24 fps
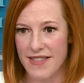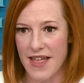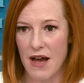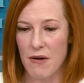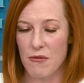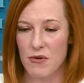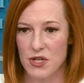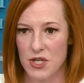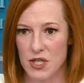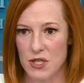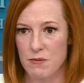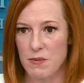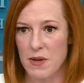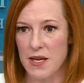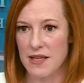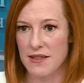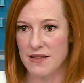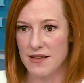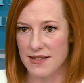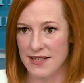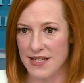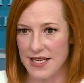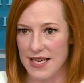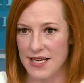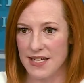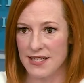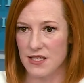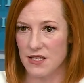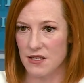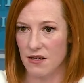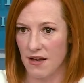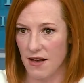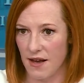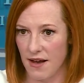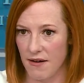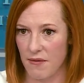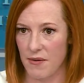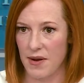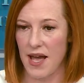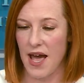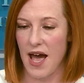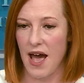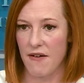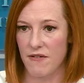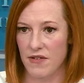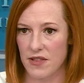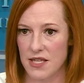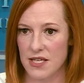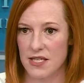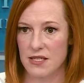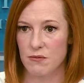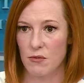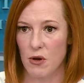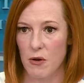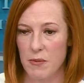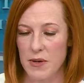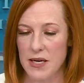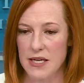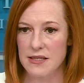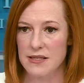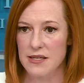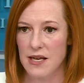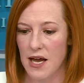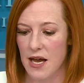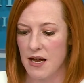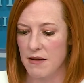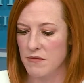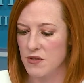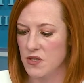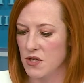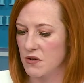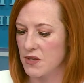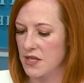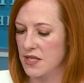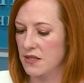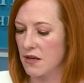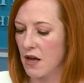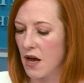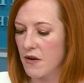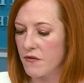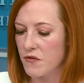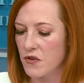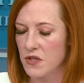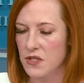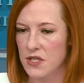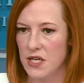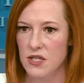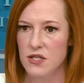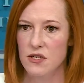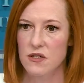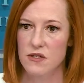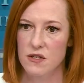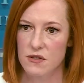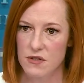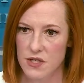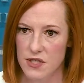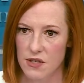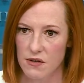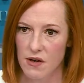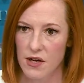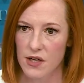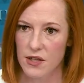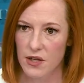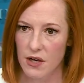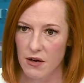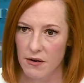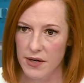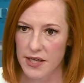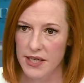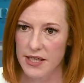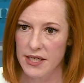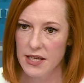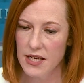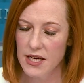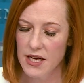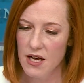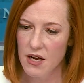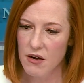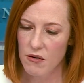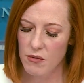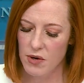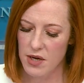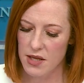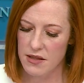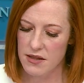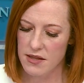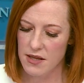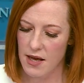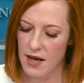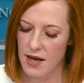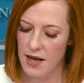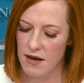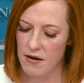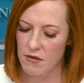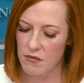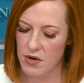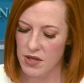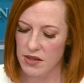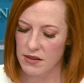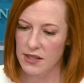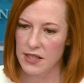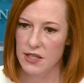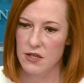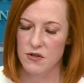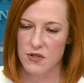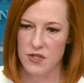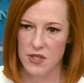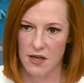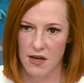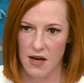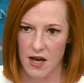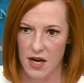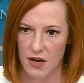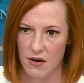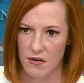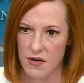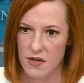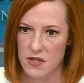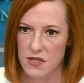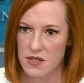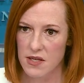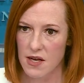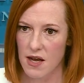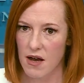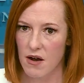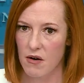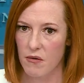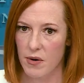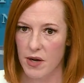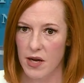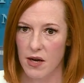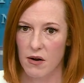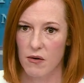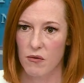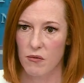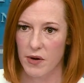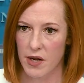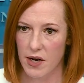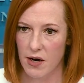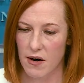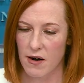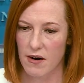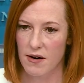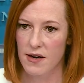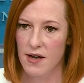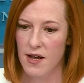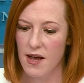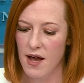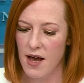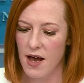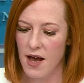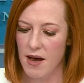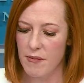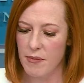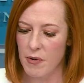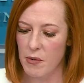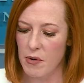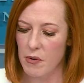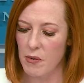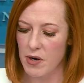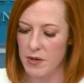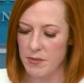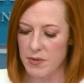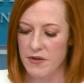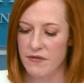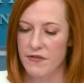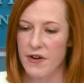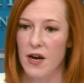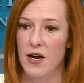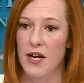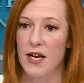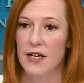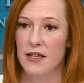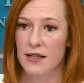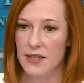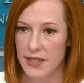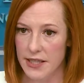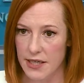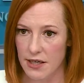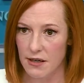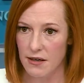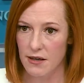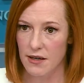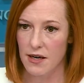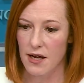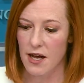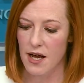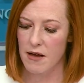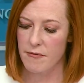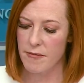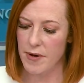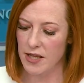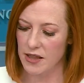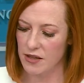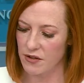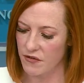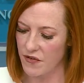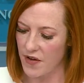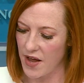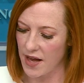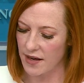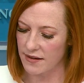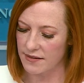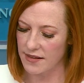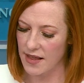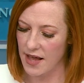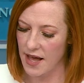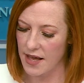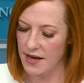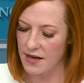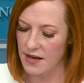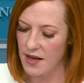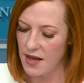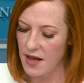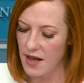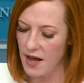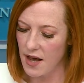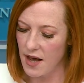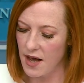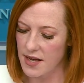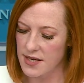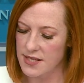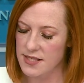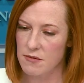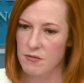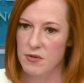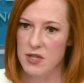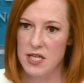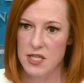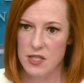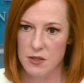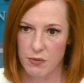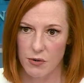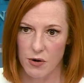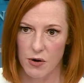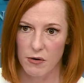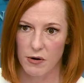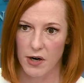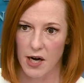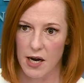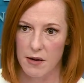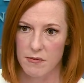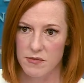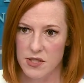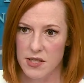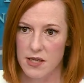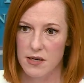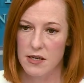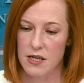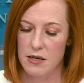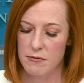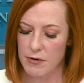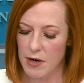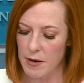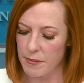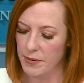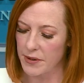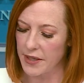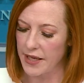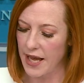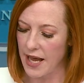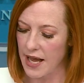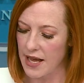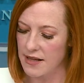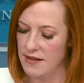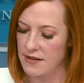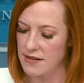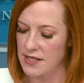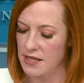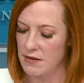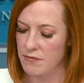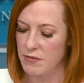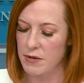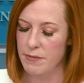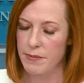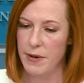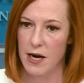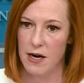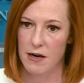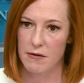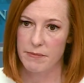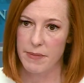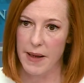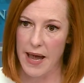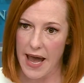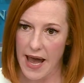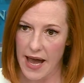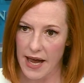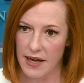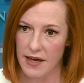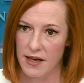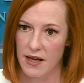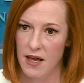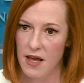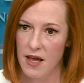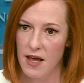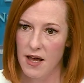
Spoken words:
That would just be the needs we have at this moment in time. So these conversations are still ongoing with leaders in Congress. But we want to be very clear about the fact that some of these programs could abruptly end and be pared back